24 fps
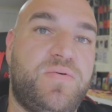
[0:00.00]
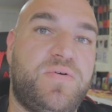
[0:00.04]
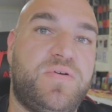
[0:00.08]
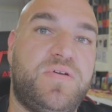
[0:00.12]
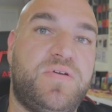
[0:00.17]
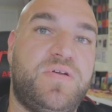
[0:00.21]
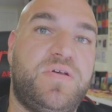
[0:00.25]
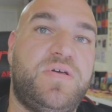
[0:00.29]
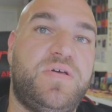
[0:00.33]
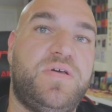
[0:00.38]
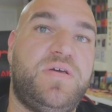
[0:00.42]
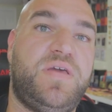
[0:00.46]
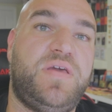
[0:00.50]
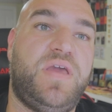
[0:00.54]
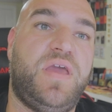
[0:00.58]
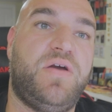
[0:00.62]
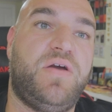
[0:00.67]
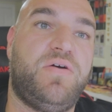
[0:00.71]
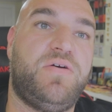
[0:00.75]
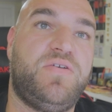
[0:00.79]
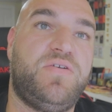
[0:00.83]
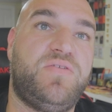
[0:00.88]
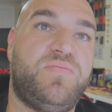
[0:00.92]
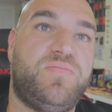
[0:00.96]
one
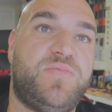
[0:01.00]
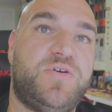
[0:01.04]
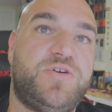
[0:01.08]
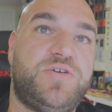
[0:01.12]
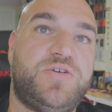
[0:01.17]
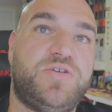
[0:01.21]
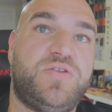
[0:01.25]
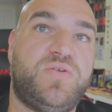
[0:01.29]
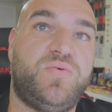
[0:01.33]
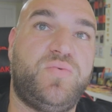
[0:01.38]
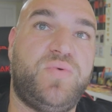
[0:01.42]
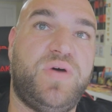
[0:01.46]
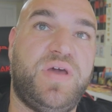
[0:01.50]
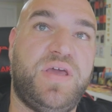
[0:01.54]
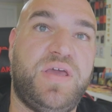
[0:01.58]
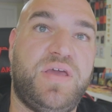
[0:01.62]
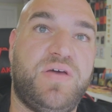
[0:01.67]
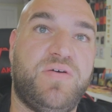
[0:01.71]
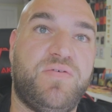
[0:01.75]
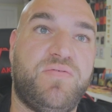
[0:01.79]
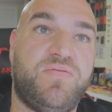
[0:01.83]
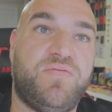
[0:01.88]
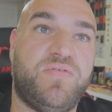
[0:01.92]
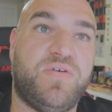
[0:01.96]
carries much in the way
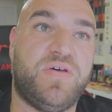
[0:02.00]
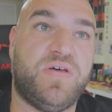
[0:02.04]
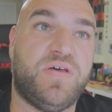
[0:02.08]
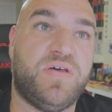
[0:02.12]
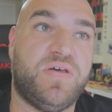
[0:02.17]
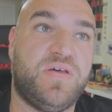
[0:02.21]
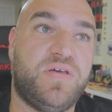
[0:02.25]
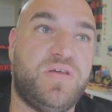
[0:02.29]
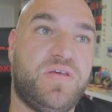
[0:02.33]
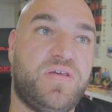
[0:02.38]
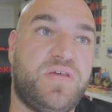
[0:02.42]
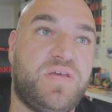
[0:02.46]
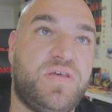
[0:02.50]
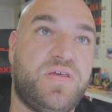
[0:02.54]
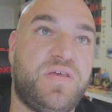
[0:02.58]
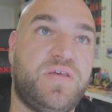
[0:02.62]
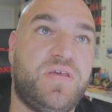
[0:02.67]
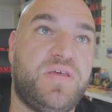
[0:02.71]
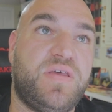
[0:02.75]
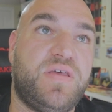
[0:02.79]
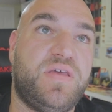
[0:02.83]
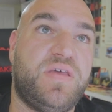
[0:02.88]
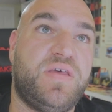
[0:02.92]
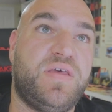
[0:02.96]
of
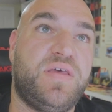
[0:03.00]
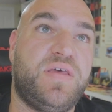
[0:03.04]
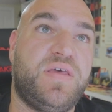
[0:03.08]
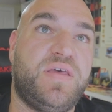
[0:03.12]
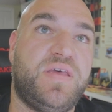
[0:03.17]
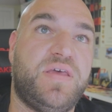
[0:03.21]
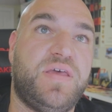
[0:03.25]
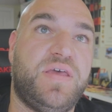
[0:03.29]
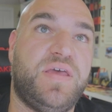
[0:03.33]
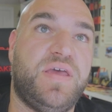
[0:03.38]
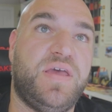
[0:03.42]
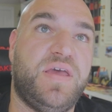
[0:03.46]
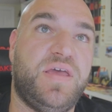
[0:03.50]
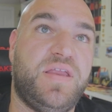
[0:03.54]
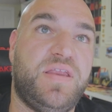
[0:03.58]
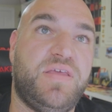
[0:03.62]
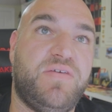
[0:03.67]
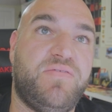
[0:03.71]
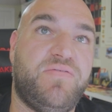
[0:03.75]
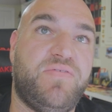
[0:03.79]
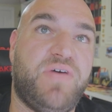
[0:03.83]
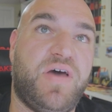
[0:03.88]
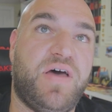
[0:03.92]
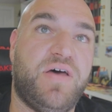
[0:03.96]
any
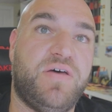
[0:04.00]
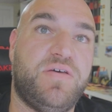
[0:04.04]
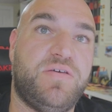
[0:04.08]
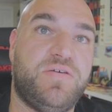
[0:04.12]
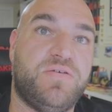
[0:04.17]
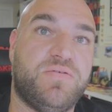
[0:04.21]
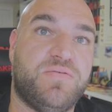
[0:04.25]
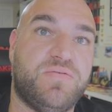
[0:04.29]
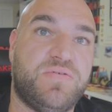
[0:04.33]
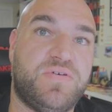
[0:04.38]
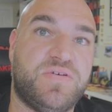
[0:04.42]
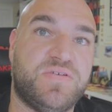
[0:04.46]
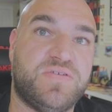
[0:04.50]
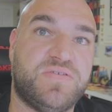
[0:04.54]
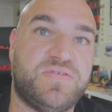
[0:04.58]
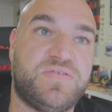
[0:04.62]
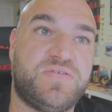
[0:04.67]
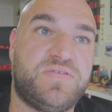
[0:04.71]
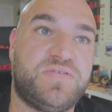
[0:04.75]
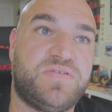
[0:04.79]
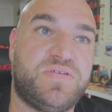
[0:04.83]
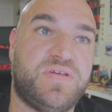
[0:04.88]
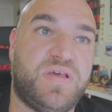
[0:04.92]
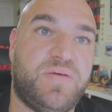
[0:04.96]
value,
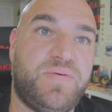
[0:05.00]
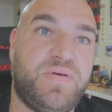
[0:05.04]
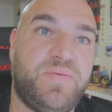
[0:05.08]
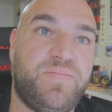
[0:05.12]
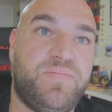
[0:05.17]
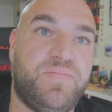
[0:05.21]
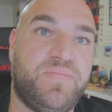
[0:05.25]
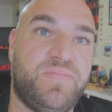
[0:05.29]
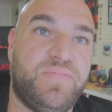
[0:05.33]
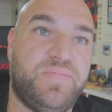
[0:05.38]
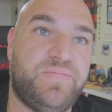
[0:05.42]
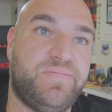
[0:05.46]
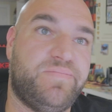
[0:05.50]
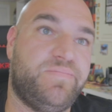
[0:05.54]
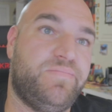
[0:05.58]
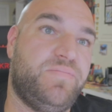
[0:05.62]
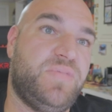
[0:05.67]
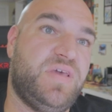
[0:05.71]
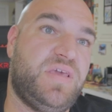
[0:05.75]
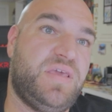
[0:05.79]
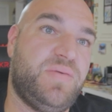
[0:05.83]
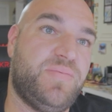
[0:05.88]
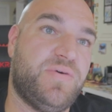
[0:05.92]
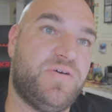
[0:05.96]
because I mean
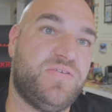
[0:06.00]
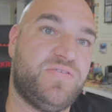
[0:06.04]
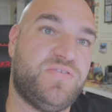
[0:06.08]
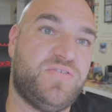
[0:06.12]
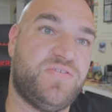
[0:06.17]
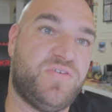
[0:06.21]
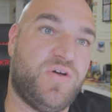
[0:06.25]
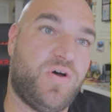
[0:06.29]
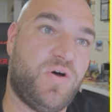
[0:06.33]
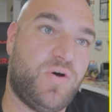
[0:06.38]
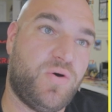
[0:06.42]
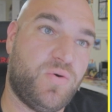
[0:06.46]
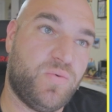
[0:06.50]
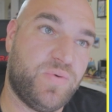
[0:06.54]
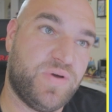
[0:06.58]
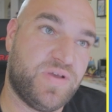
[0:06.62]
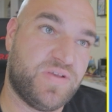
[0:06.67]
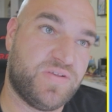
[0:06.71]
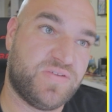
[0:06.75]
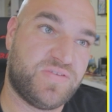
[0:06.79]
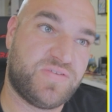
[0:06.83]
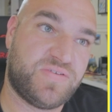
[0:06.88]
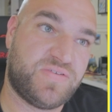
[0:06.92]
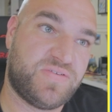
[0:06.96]
Mickey Mouse is
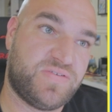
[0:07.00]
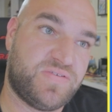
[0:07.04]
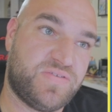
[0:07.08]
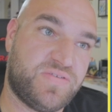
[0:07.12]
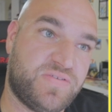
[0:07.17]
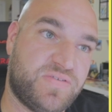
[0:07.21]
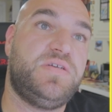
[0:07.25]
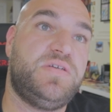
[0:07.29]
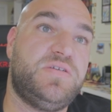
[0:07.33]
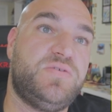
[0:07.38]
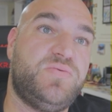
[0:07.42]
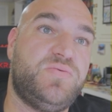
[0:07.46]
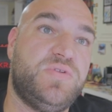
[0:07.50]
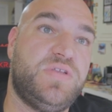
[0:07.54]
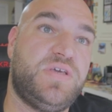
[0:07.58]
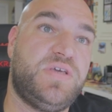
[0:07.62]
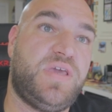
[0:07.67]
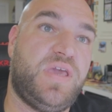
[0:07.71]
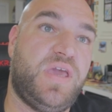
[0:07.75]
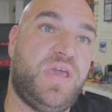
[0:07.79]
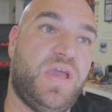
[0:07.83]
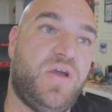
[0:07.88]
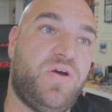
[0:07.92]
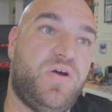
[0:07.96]
always doesn't really
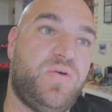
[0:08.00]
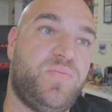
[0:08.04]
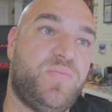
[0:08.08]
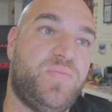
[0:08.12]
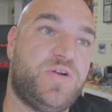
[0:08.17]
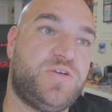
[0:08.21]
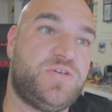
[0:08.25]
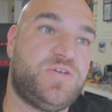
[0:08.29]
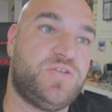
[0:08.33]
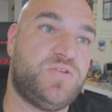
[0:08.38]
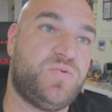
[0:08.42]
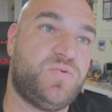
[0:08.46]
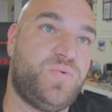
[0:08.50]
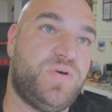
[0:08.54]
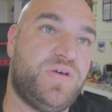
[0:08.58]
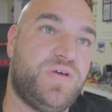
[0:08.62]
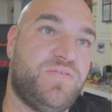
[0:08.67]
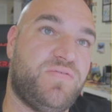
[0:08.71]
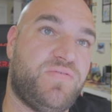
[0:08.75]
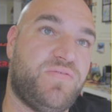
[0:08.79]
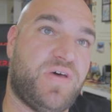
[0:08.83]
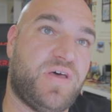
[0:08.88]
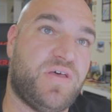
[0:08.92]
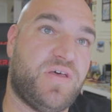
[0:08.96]
carry much in the way
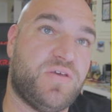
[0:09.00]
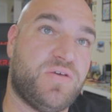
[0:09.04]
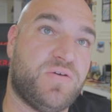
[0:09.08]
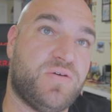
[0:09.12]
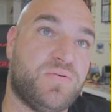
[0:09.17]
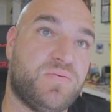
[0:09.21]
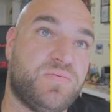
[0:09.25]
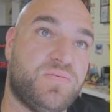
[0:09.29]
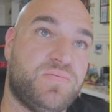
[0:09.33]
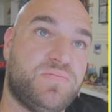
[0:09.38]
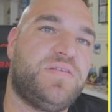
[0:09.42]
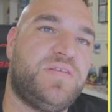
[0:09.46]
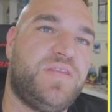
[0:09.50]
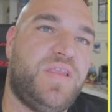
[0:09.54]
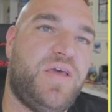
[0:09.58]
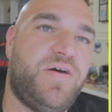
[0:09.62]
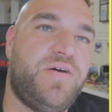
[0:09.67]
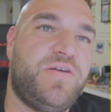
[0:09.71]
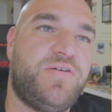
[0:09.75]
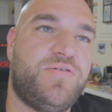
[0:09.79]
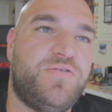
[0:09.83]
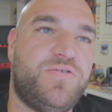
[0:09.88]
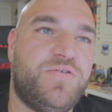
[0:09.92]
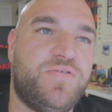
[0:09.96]
of value. Now I
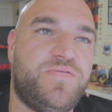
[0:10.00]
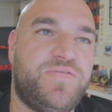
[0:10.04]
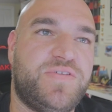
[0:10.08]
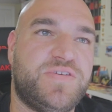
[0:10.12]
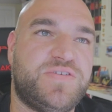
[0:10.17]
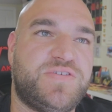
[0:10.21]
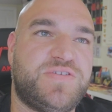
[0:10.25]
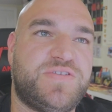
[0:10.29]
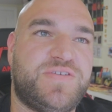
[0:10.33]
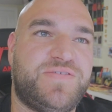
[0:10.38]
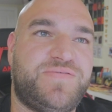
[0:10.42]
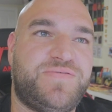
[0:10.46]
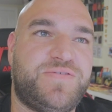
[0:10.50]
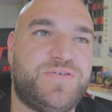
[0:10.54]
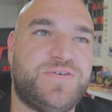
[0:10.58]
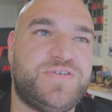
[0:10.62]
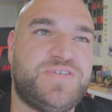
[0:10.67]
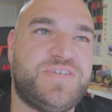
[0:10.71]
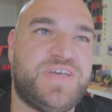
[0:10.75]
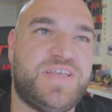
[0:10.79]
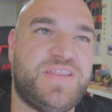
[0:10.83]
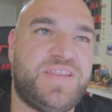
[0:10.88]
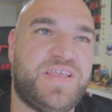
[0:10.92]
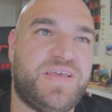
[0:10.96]
don't know if this is the first
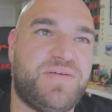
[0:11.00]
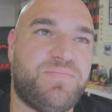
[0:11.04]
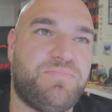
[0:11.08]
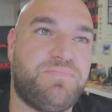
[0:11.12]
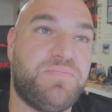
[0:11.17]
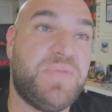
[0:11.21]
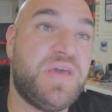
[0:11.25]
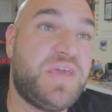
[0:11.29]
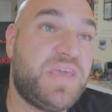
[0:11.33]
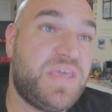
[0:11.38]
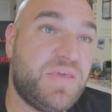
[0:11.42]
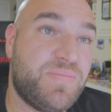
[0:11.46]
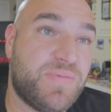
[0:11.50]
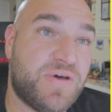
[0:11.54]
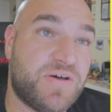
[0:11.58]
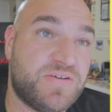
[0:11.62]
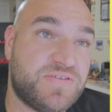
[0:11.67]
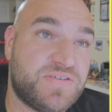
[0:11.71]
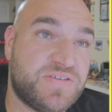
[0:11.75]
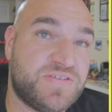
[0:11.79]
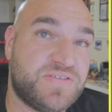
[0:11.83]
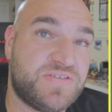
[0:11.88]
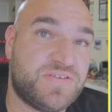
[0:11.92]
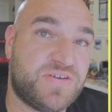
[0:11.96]
set that Mickey
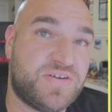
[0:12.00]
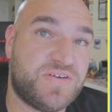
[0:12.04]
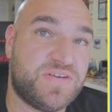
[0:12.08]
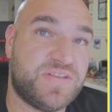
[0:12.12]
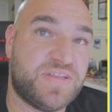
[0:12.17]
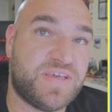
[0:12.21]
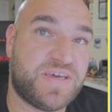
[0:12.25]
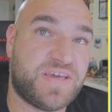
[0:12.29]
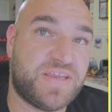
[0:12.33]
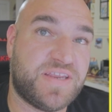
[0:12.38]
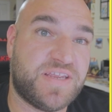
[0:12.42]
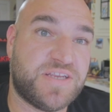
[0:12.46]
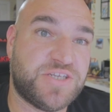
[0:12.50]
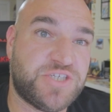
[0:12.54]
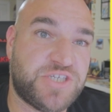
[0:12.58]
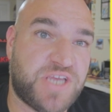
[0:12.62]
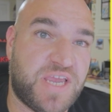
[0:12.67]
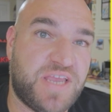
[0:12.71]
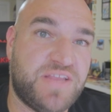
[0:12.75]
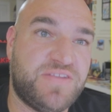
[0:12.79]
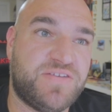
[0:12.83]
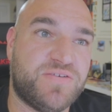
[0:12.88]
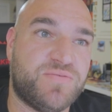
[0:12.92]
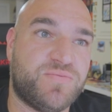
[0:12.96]
Mouse isn't on like an
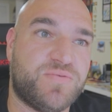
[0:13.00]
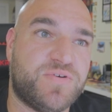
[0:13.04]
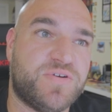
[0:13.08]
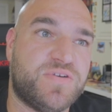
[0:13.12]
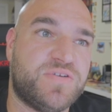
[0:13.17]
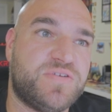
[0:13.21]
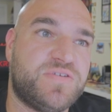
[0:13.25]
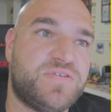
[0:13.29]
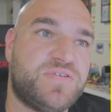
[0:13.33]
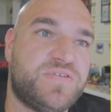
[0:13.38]
enchanted one.